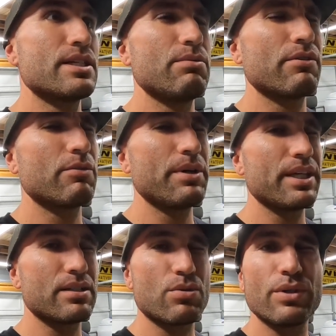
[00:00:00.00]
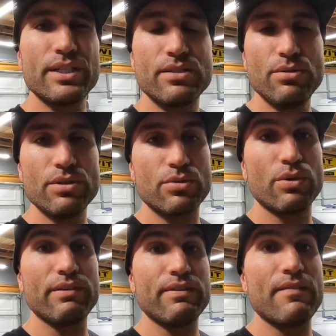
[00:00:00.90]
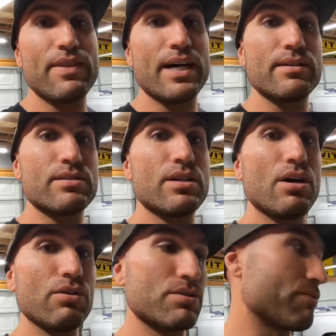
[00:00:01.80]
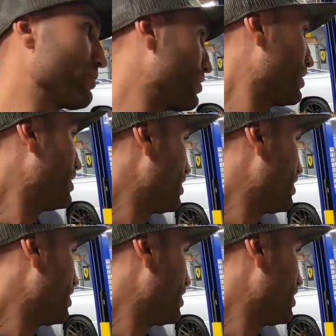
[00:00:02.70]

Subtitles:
anywhere from I think $22,000 to $25,000 for